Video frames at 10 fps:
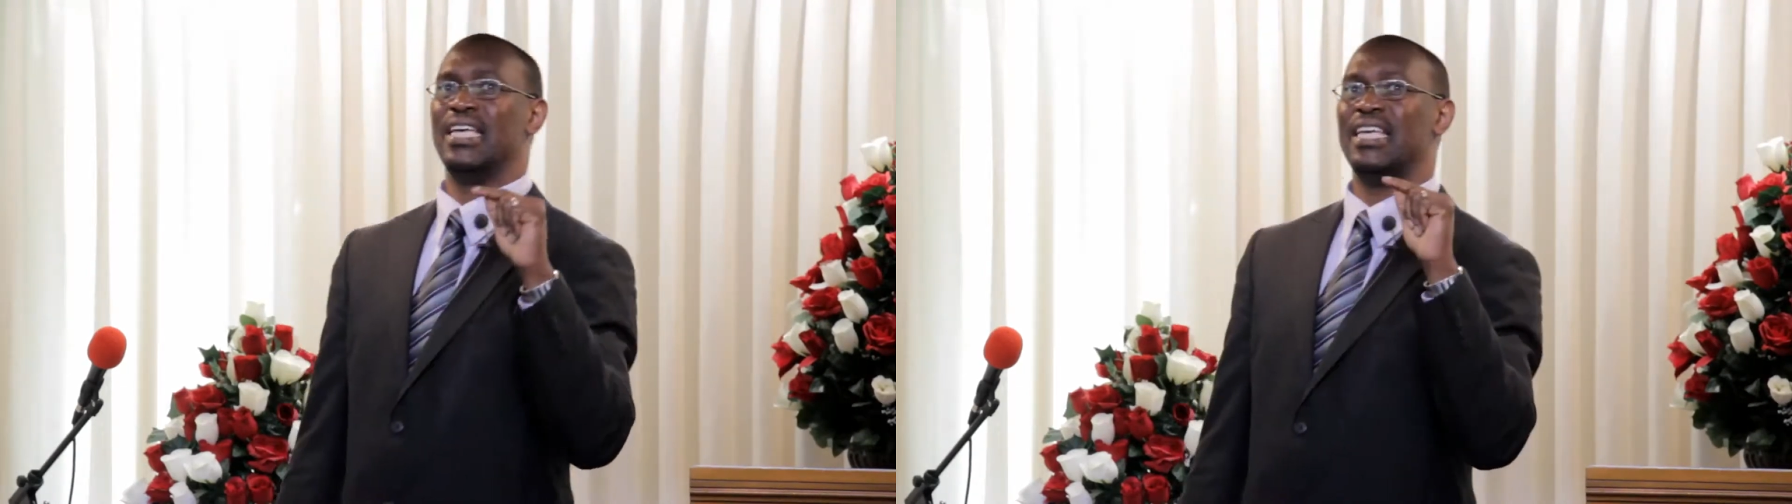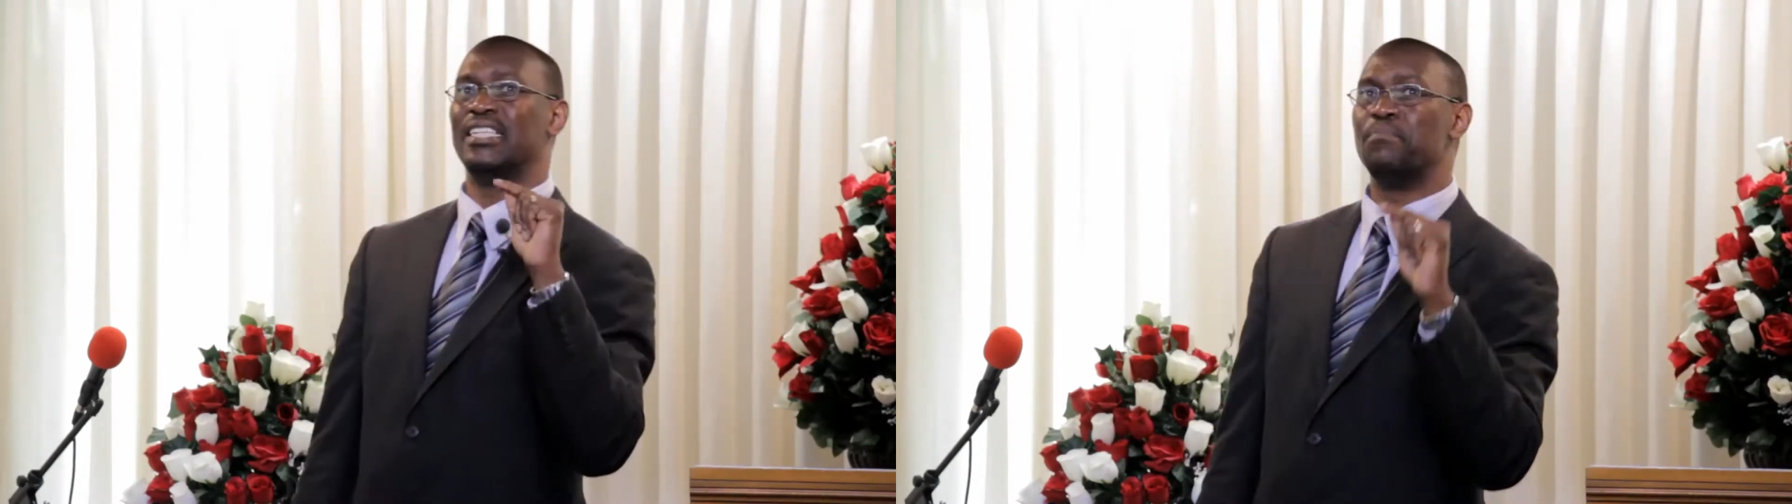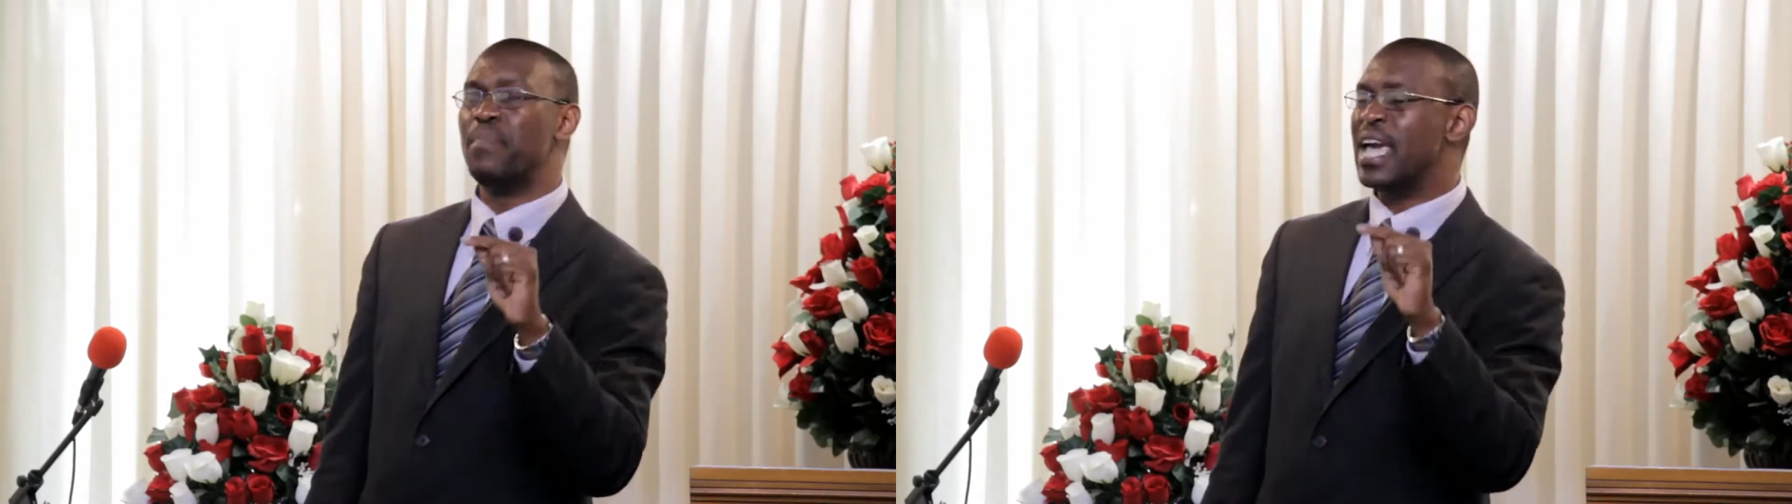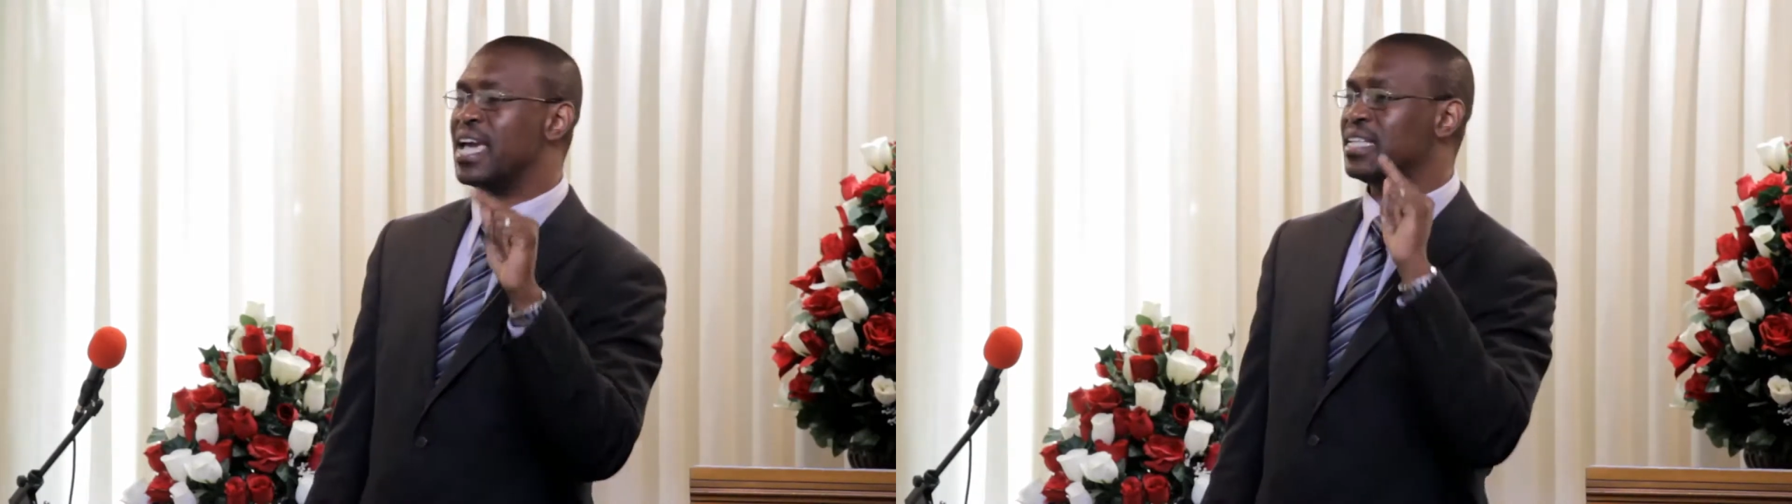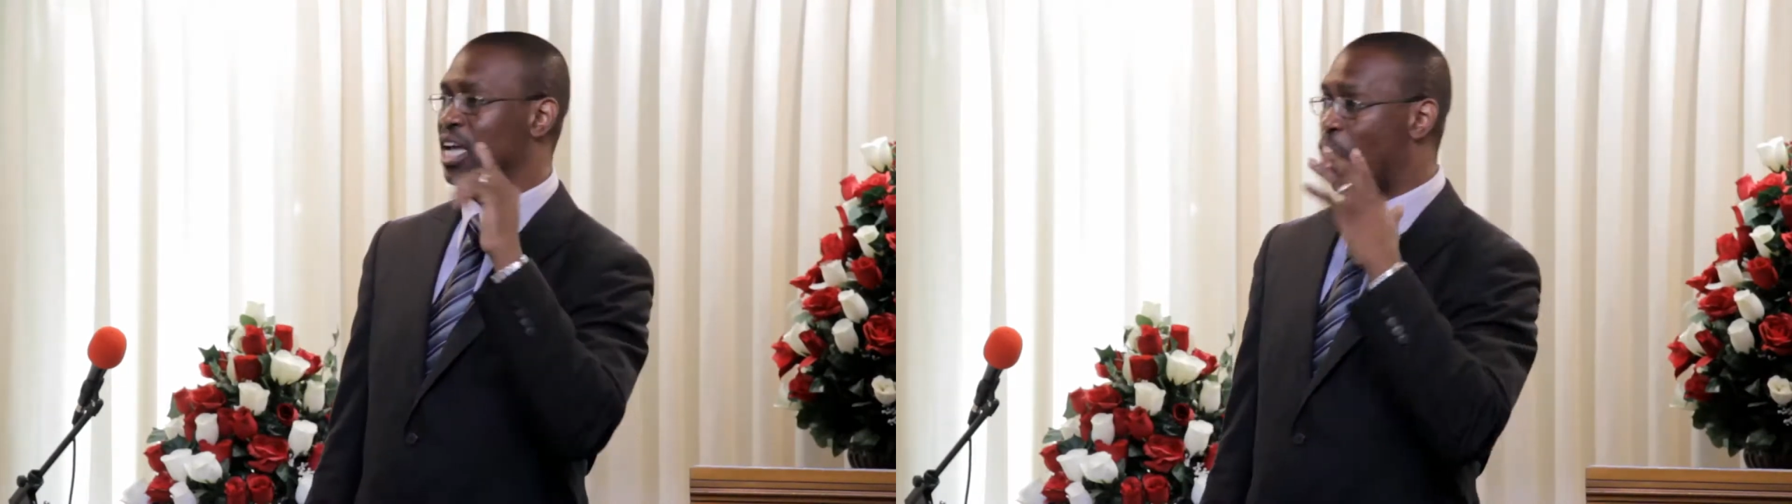is made